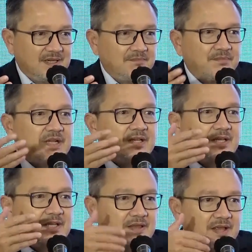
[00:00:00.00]
But
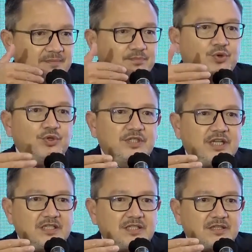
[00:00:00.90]
in that
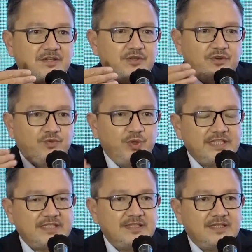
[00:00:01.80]
process, you have
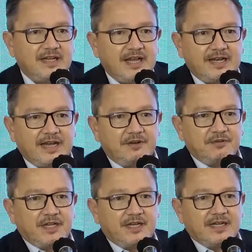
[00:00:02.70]
wasted
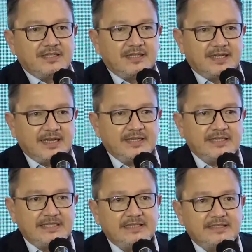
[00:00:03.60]
999
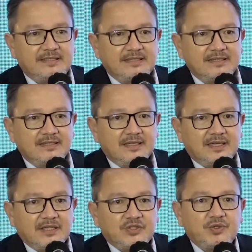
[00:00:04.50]
keys.
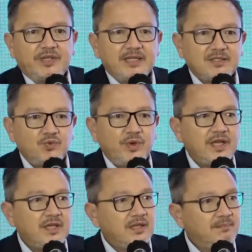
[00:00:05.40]
So that's
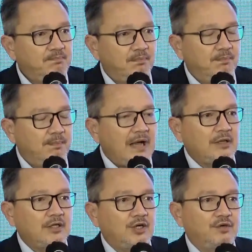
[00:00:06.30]
where the
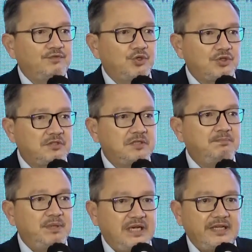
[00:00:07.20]
bulk of your 3
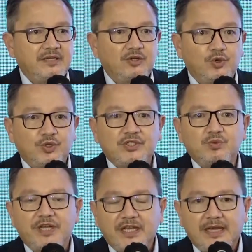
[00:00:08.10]
billion goes
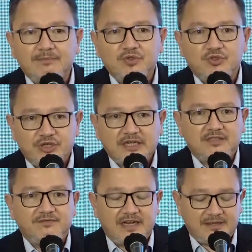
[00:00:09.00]
when it comes to drug
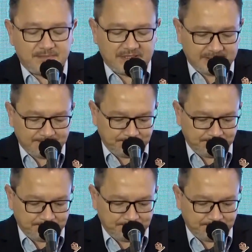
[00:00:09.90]
development.